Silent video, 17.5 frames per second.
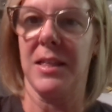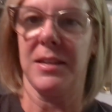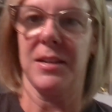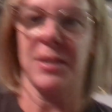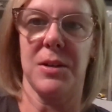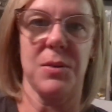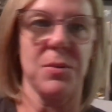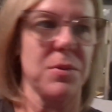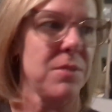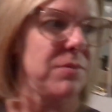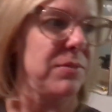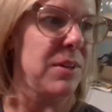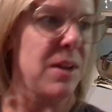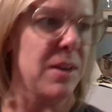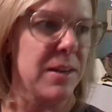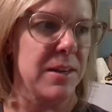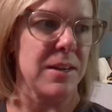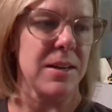
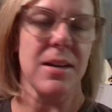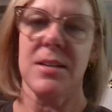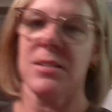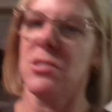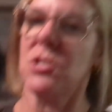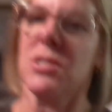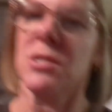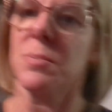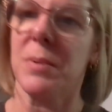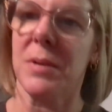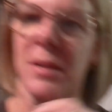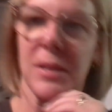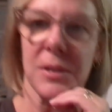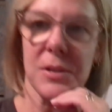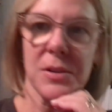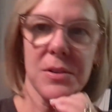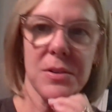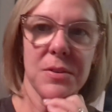vlogging has just been a
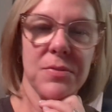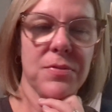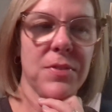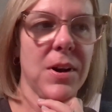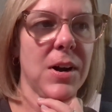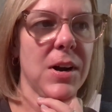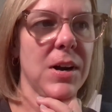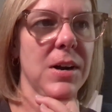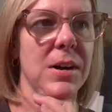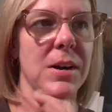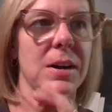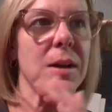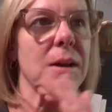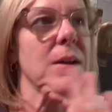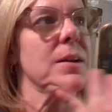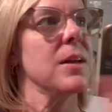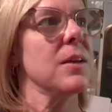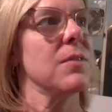little
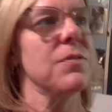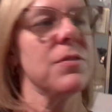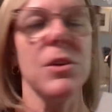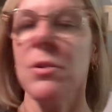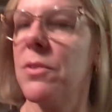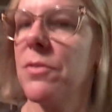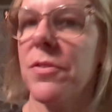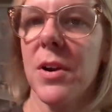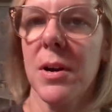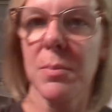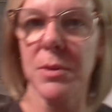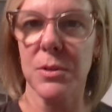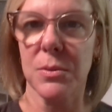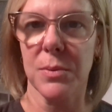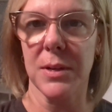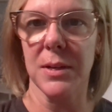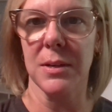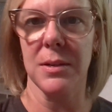few and far
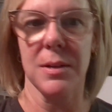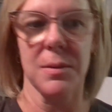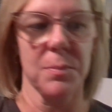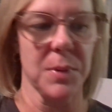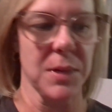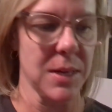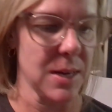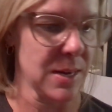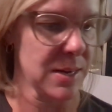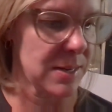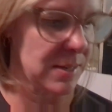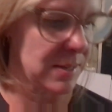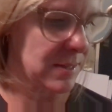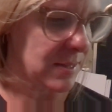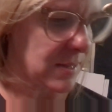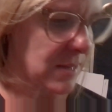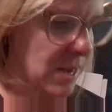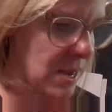between
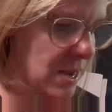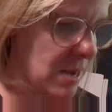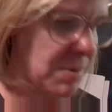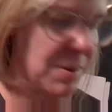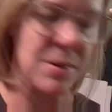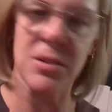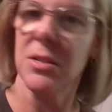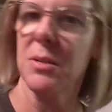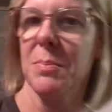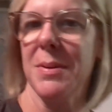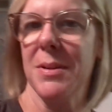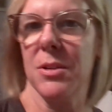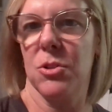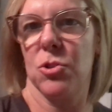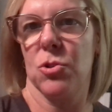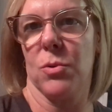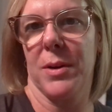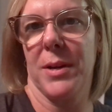because I've just been
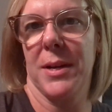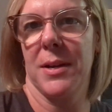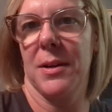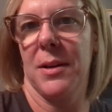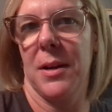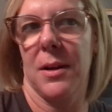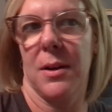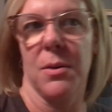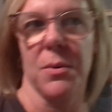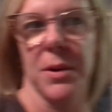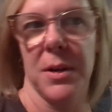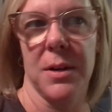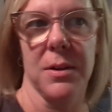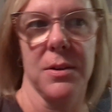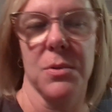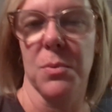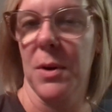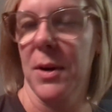enjoying
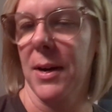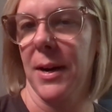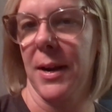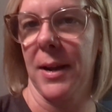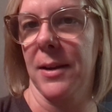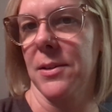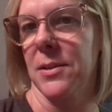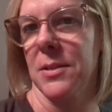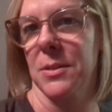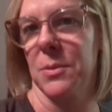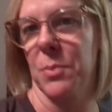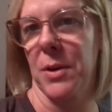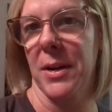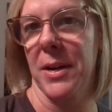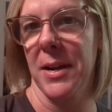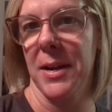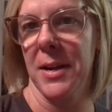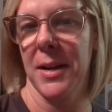going to work and just
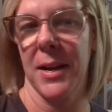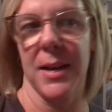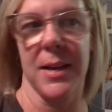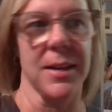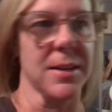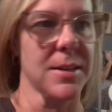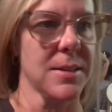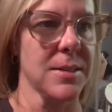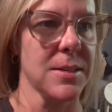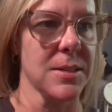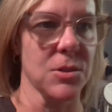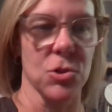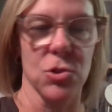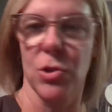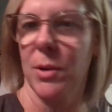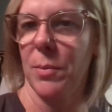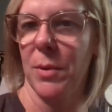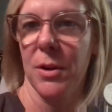working and
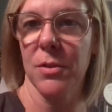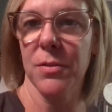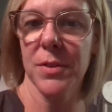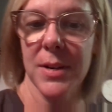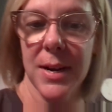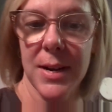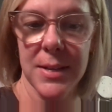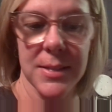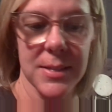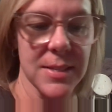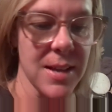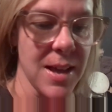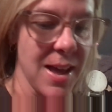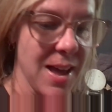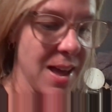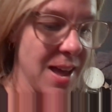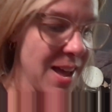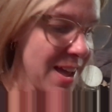enjoying my overnights,
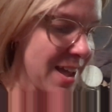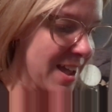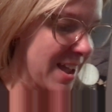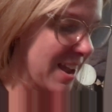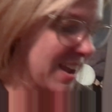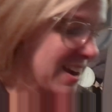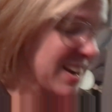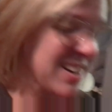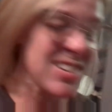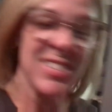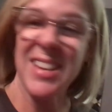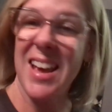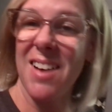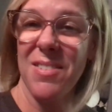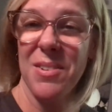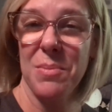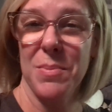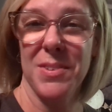and I just
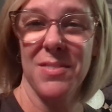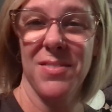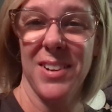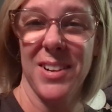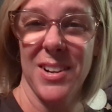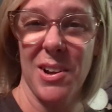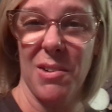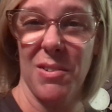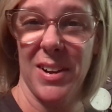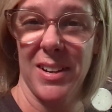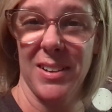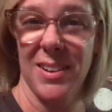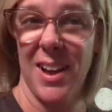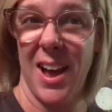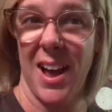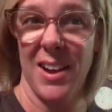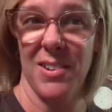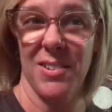haven't been videoing.
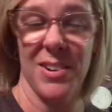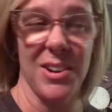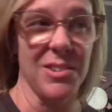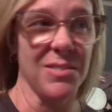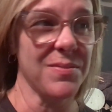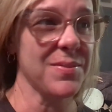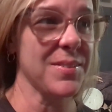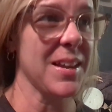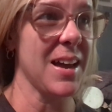I don't know.